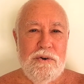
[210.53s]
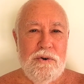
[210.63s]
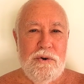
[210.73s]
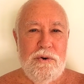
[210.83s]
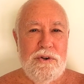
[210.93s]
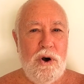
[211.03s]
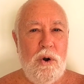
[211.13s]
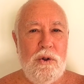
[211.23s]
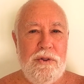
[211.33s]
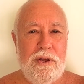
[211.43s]
who
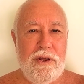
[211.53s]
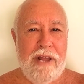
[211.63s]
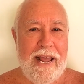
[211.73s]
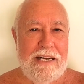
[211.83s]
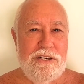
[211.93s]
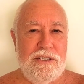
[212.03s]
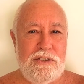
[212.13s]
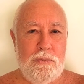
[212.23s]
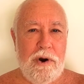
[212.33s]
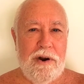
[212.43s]
told the
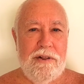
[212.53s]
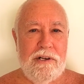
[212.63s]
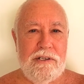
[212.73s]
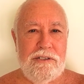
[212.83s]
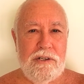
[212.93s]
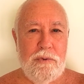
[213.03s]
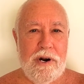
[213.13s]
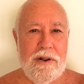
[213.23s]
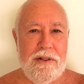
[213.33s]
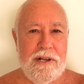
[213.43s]
agents where, the,
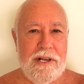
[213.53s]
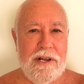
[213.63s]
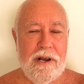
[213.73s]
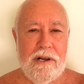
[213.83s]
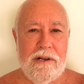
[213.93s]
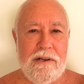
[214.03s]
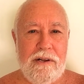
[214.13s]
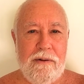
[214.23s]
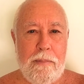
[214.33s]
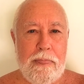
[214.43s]
where the, uh,
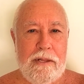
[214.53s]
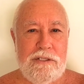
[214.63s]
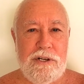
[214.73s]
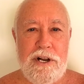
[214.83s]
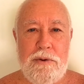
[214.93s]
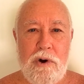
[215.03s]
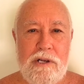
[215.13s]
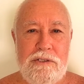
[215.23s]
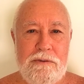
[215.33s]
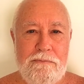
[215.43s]
the city
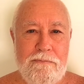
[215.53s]
was.